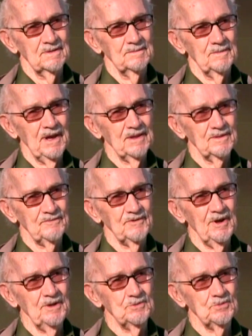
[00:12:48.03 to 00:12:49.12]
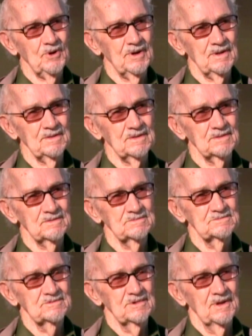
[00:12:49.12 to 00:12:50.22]
medal for each one.
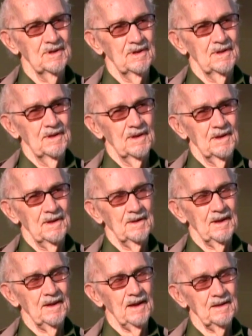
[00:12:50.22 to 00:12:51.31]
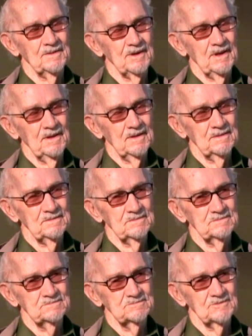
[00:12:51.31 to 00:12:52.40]
And I got
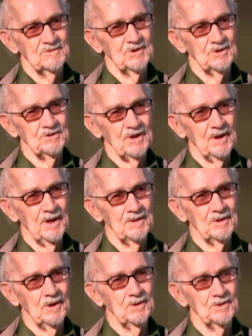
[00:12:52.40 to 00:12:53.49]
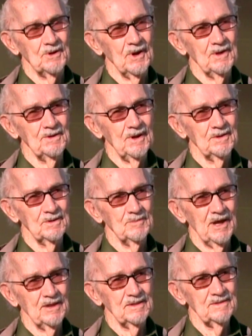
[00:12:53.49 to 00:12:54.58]
of course, I got the Good Conduct
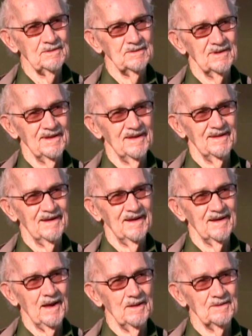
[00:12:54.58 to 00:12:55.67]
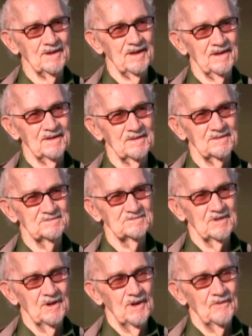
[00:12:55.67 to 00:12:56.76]
Medal, and I got the
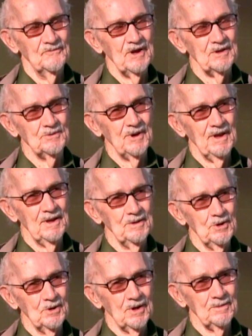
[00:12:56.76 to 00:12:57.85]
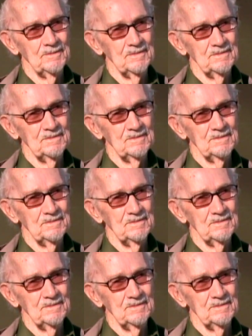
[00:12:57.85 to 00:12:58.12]
Victory in Europe